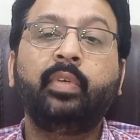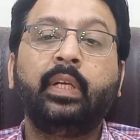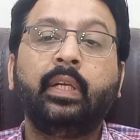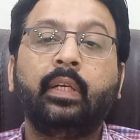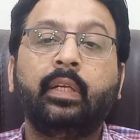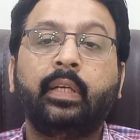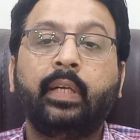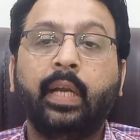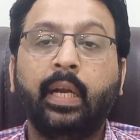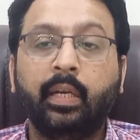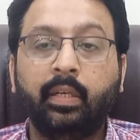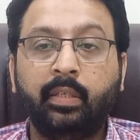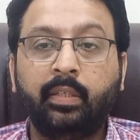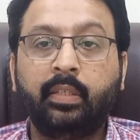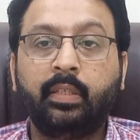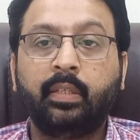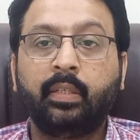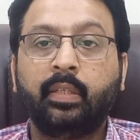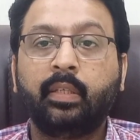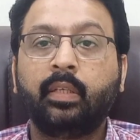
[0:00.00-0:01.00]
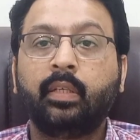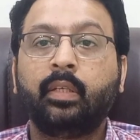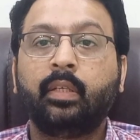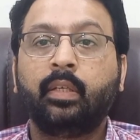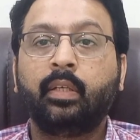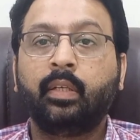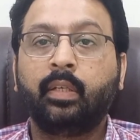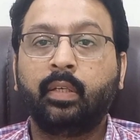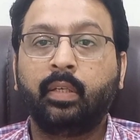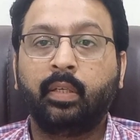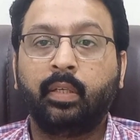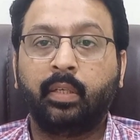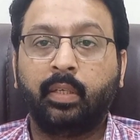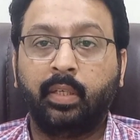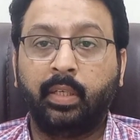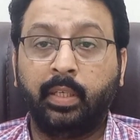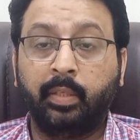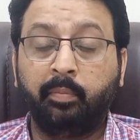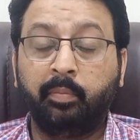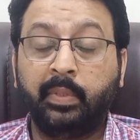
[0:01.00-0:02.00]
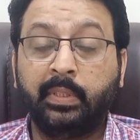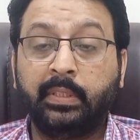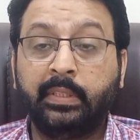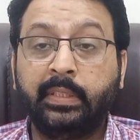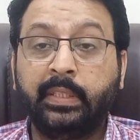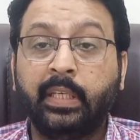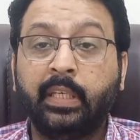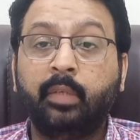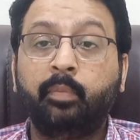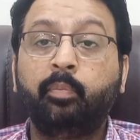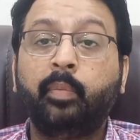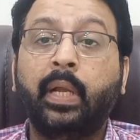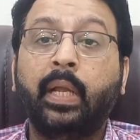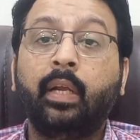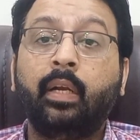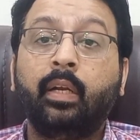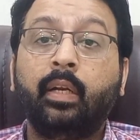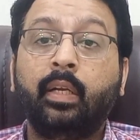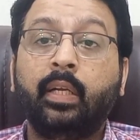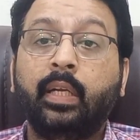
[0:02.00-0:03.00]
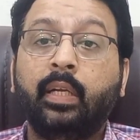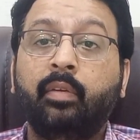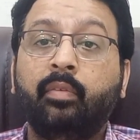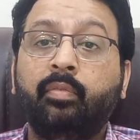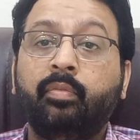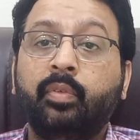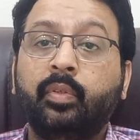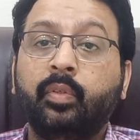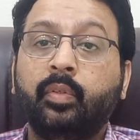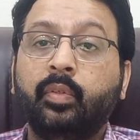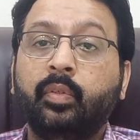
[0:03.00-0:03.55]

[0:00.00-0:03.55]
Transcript: will get immediate pain relief.